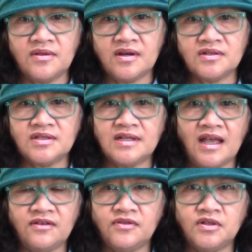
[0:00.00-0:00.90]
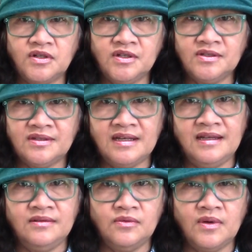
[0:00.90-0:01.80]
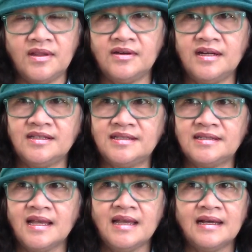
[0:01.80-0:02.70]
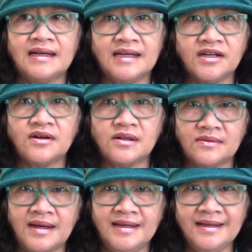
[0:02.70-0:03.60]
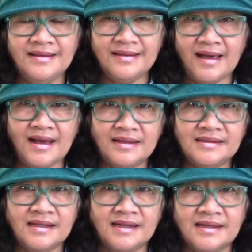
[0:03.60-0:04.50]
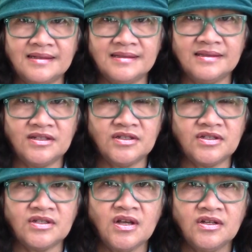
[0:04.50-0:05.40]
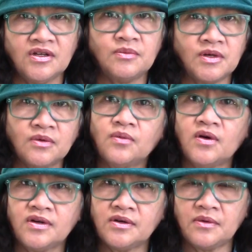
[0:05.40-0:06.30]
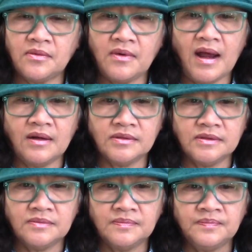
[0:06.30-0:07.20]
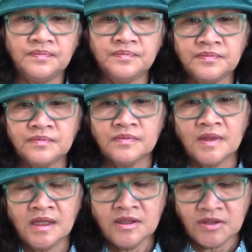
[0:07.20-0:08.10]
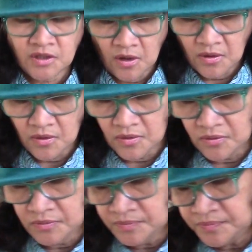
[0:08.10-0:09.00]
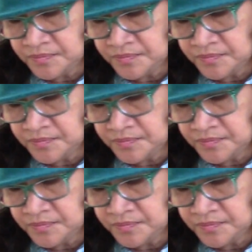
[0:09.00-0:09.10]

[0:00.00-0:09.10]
there's life on earth and whether it's clear already that uh, there's no more water around. So